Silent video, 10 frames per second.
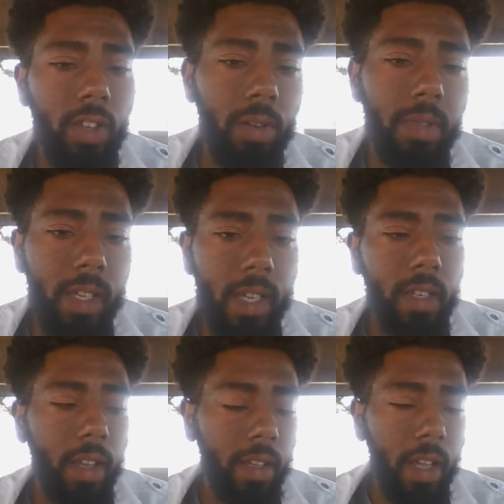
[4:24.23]
You know what I'm
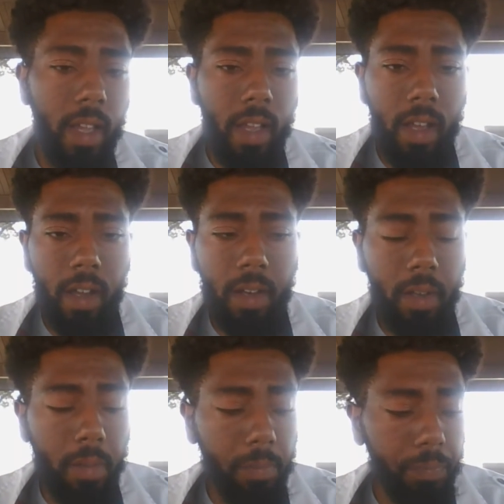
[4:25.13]
saying? Like
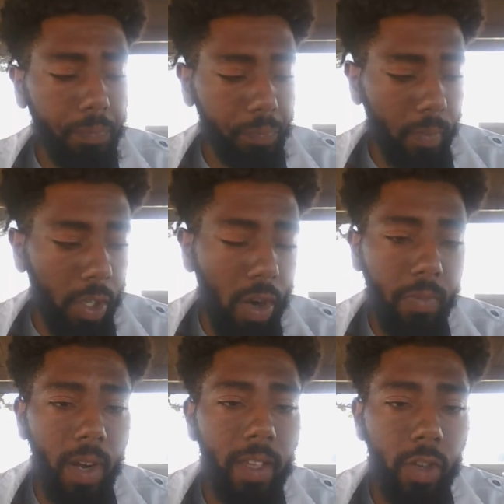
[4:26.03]
um,
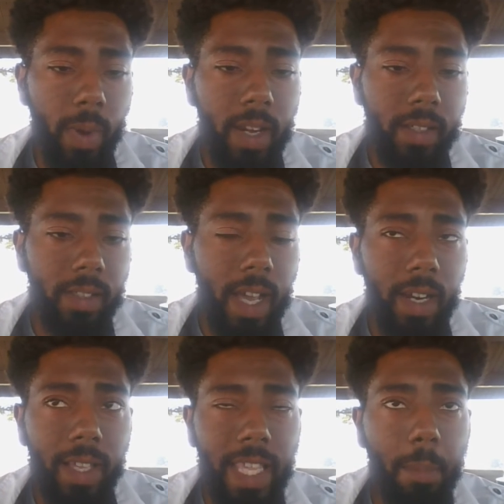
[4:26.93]
I feel like Uranus is
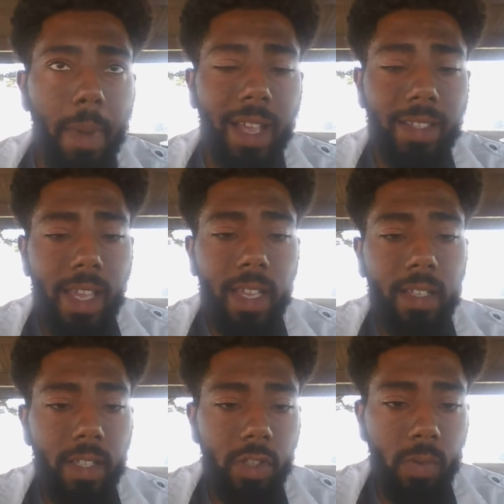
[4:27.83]
kind of like that mad
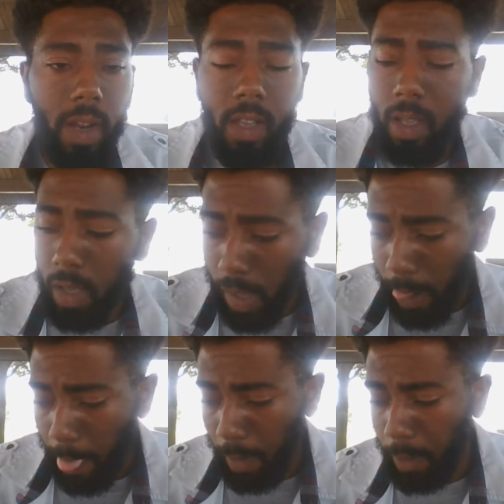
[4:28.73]
scientist, right?
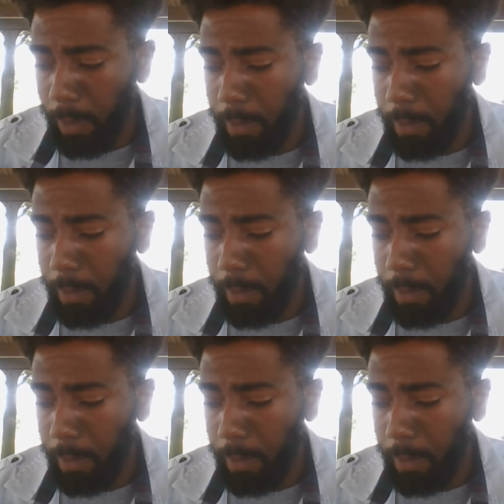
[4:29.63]
Um,